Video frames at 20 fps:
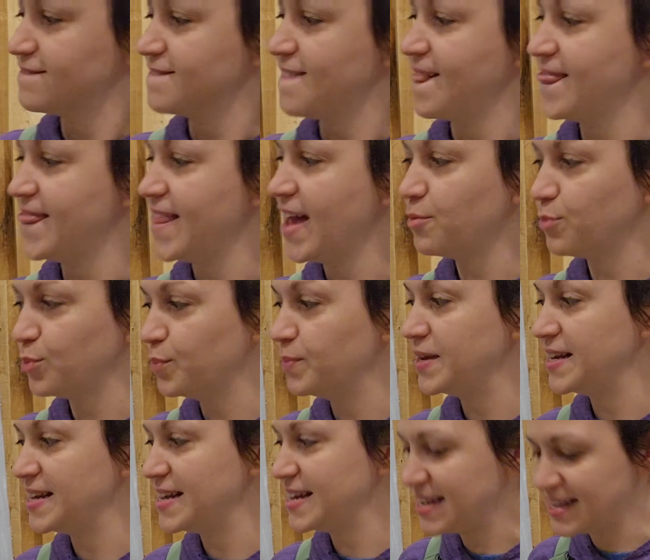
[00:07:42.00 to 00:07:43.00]
That will be
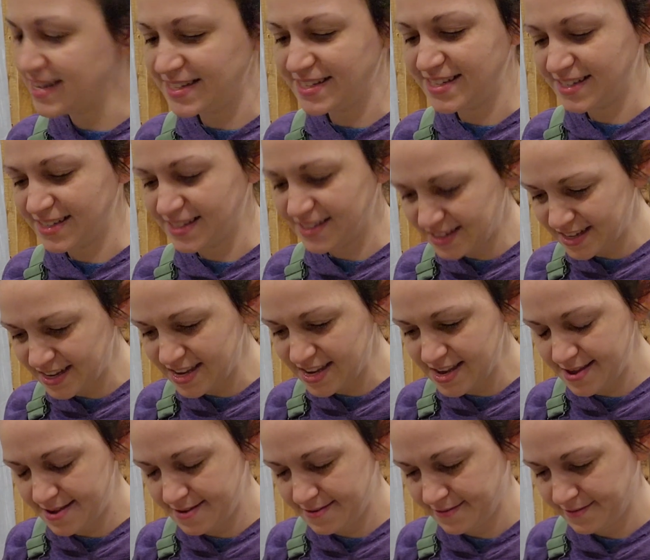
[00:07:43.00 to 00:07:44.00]
neat to
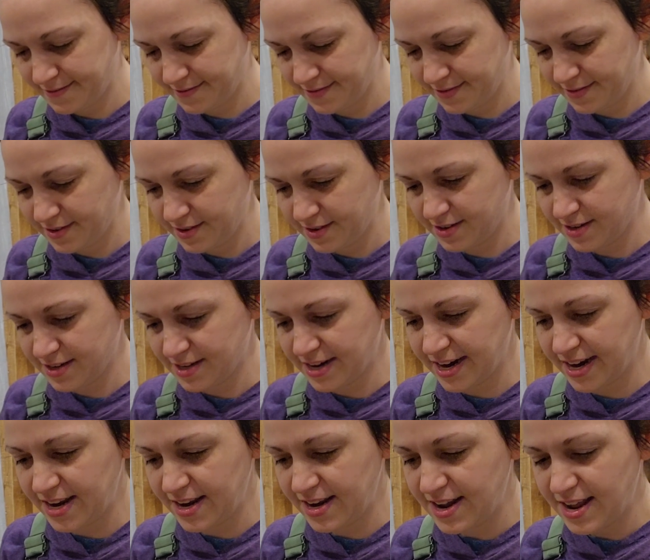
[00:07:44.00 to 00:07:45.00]
see. All
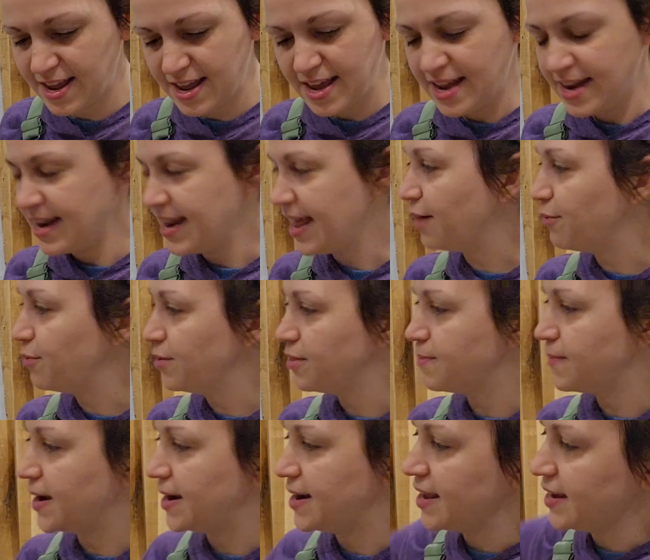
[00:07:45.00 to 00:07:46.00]
right, now with
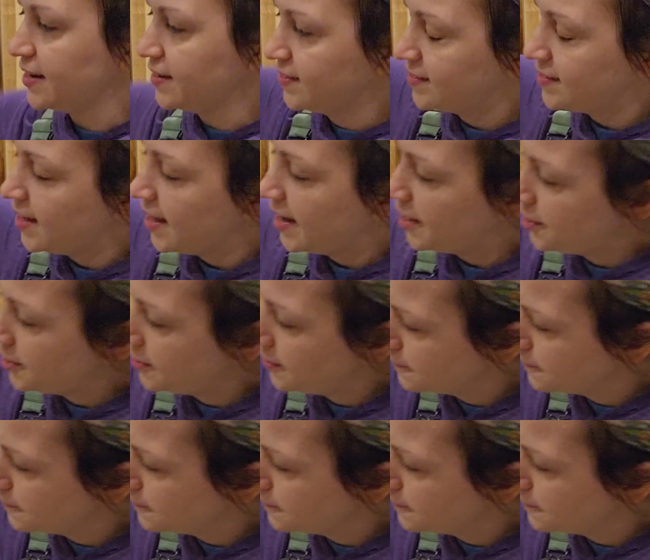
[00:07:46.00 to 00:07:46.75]
my next layer,